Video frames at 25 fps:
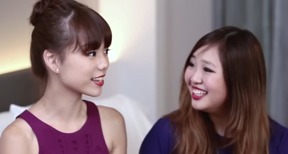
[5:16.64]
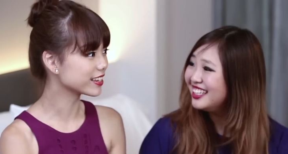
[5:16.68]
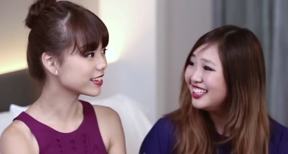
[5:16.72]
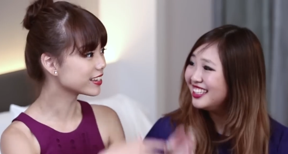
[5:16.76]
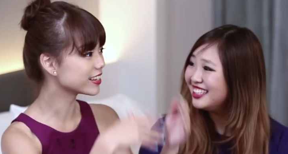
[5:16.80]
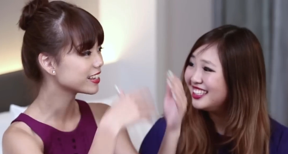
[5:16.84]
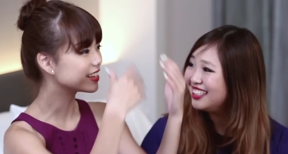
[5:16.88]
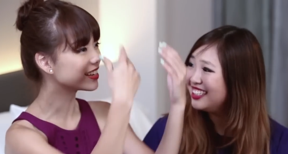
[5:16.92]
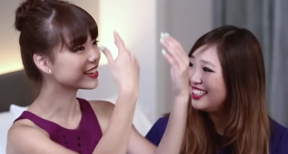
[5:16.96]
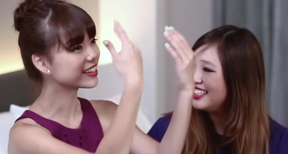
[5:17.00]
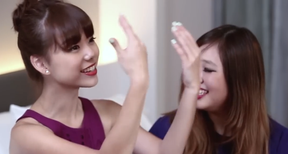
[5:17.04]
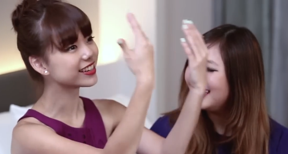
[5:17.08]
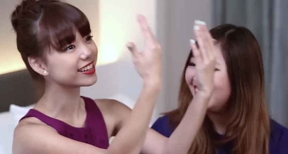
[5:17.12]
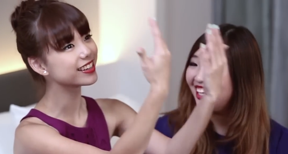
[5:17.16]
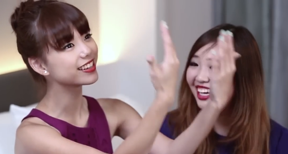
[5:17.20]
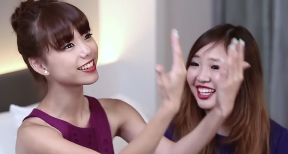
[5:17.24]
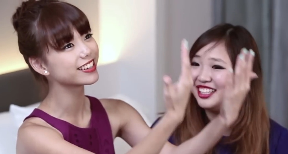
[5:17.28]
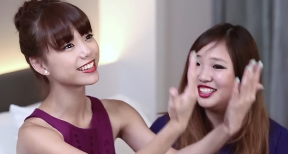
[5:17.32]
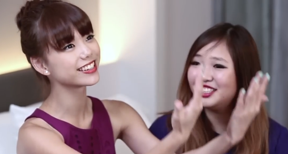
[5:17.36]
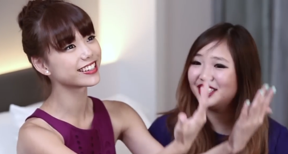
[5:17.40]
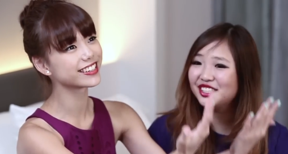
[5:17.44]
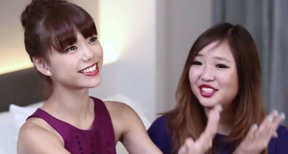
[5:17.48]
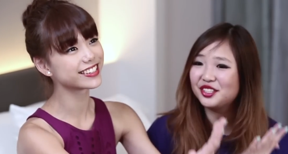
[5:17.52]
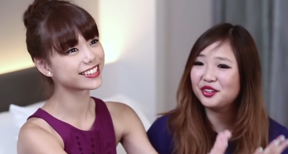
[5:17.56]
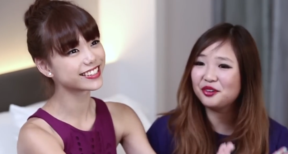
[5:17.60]
Speaker 1: oh. And she's
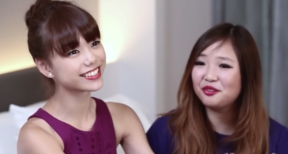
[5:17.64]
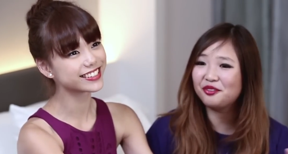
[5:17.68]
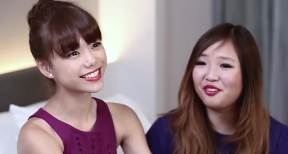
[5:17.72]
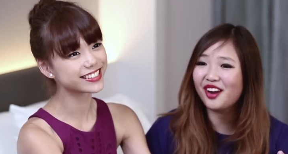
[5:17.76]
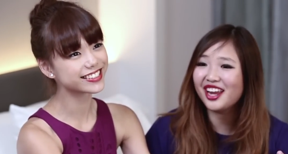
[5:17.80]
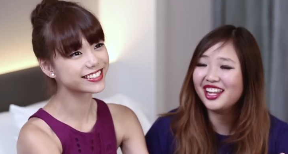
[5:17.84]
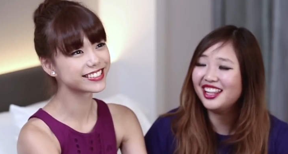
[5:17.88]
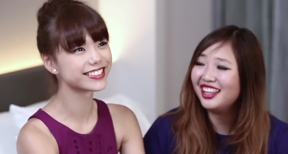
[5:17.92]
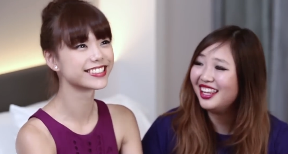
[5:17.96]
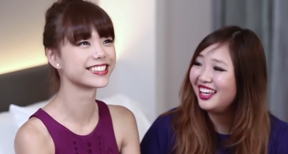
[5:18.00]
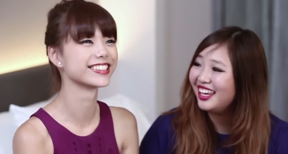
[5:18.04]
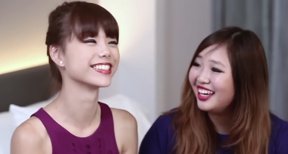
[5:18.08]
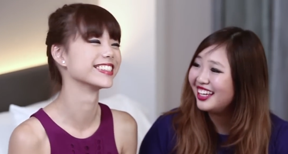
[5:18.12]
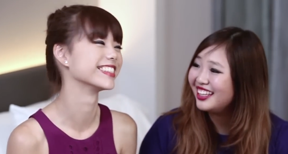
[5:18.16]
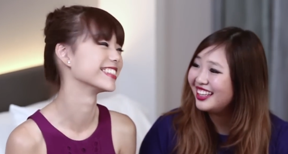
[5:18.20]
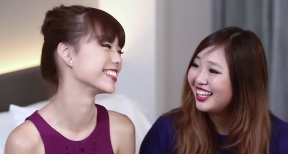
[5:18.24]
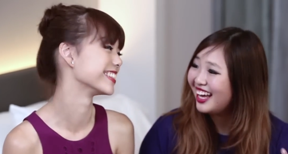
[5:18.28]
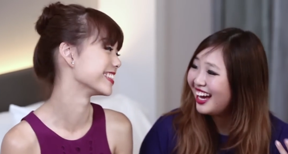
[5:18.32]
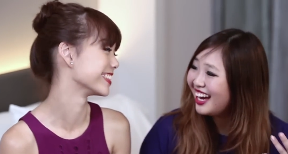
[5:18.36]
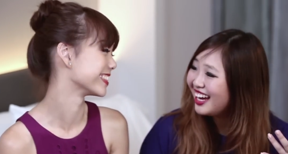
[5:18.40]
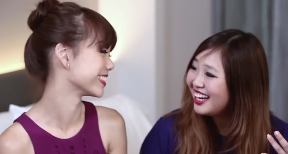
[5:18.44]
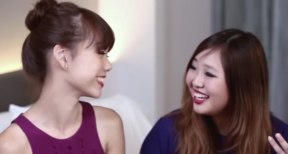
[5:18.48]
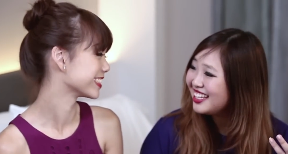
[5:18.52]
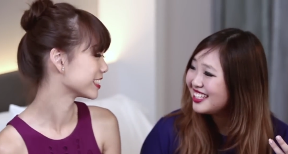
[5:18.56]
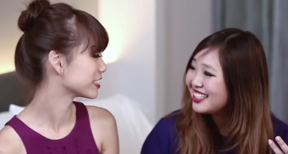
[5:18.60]
so friendly and
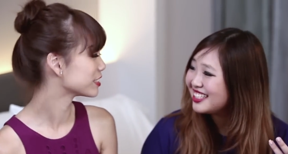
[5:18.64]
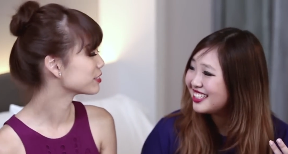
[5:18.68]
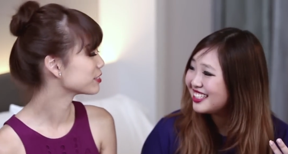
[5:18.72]
nice.